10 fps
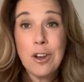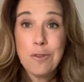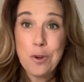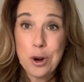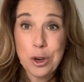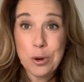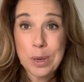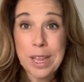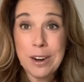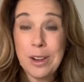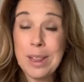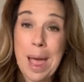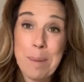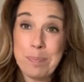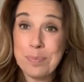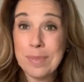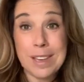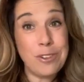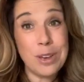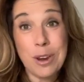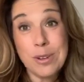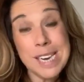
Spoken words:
for your little